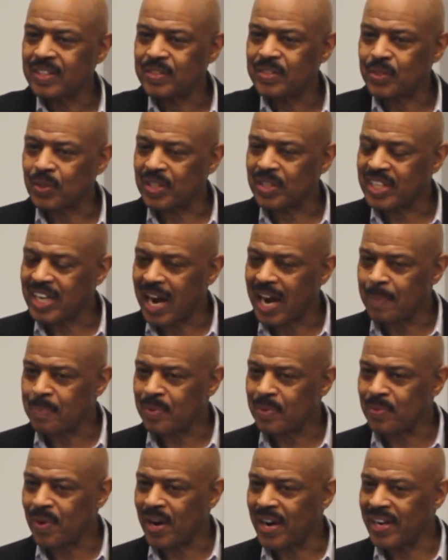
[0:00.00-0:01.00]
So the
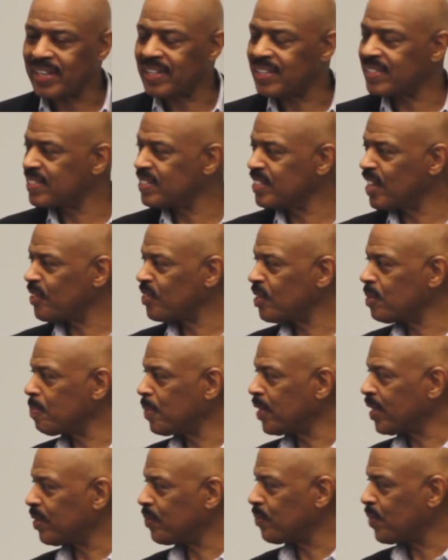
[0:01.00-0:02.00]
copyright is nothing
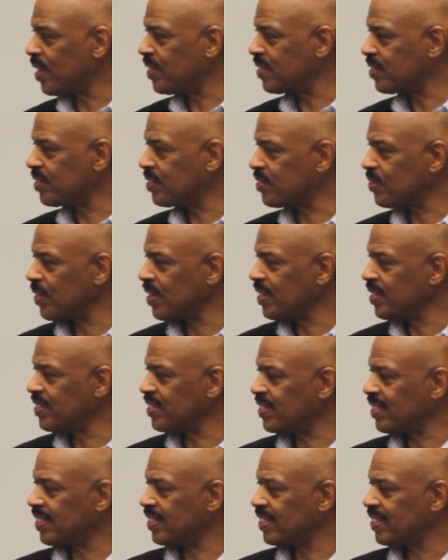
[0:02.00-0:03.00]
but a
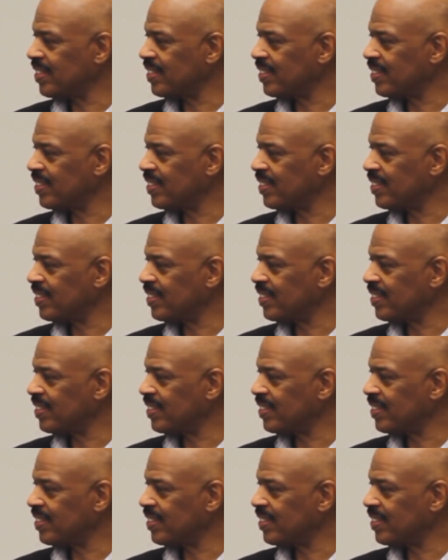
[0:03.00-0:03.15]
registration.